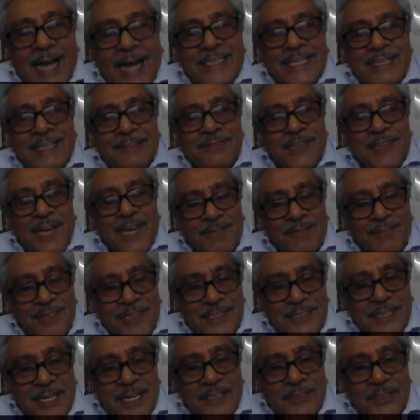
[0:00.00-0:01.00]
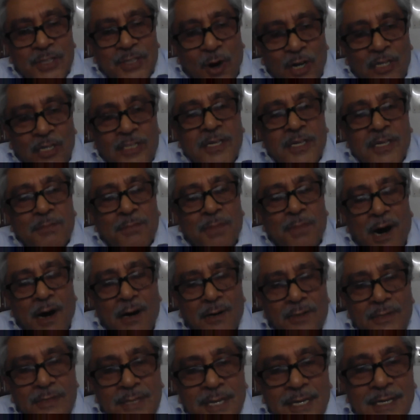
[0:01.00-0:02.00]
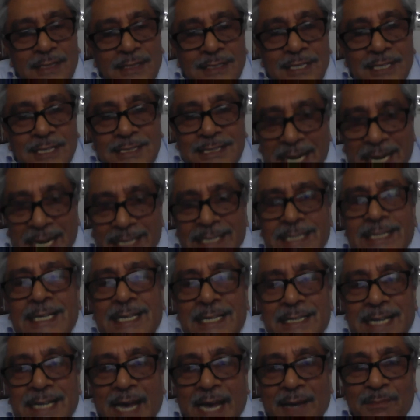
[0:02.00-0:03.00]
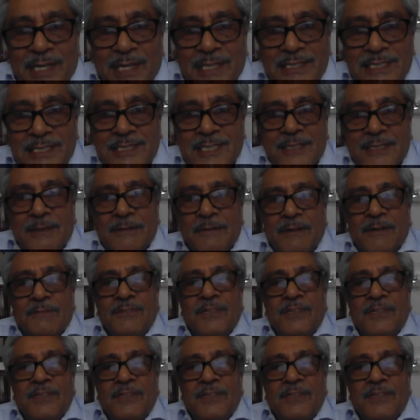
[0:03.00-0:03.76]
think we haven't talked about the gender dimension.